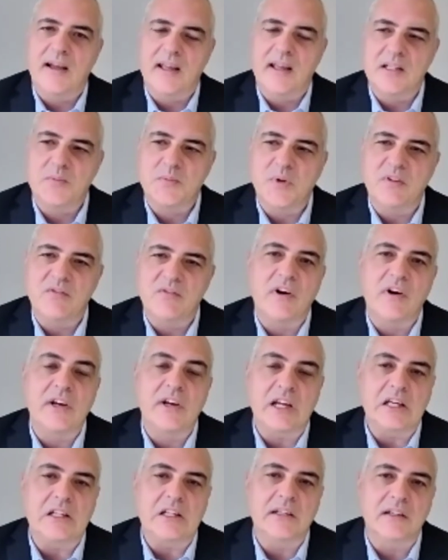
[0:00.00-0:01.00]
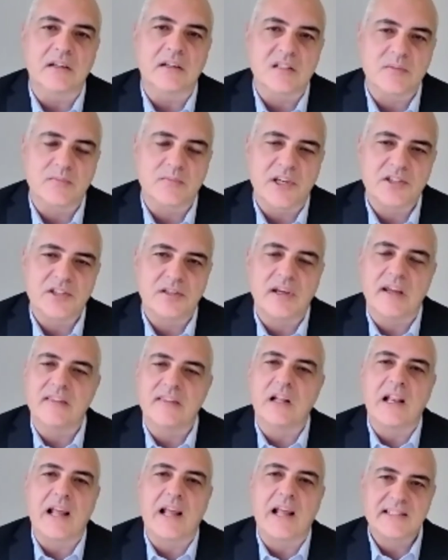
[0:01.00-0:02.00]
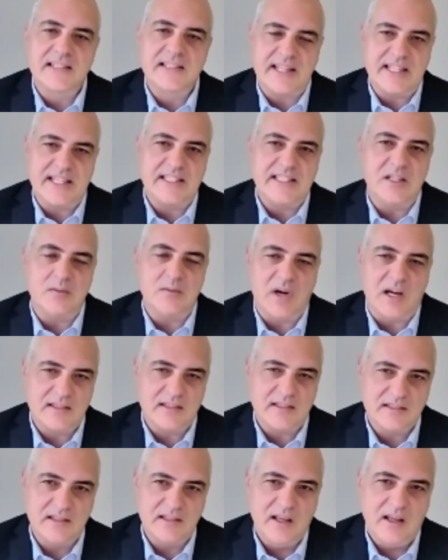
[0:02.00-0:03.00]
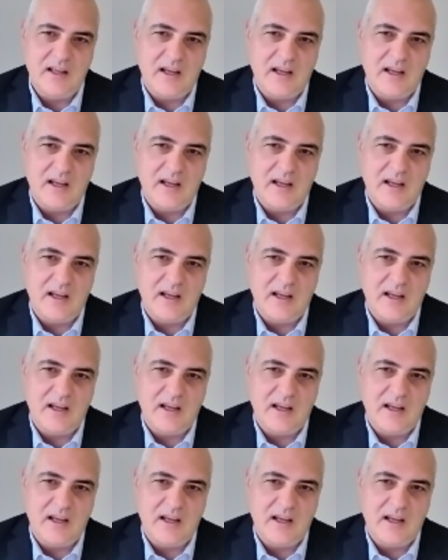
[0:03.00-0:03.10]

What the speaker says: it's been very clear, especially in the last 18 months,